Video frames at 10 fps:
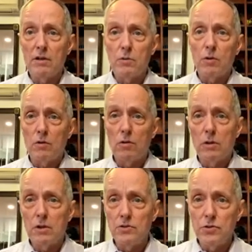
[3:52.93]
it's where all
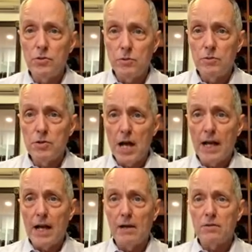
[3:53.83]
of these YouTubers
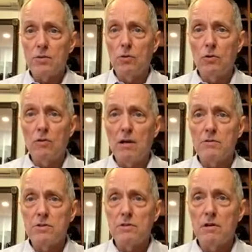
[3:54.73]
hang out. It's called
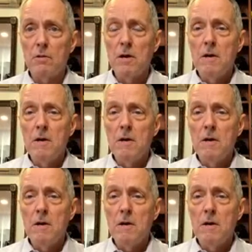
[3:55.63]
Ground Zero.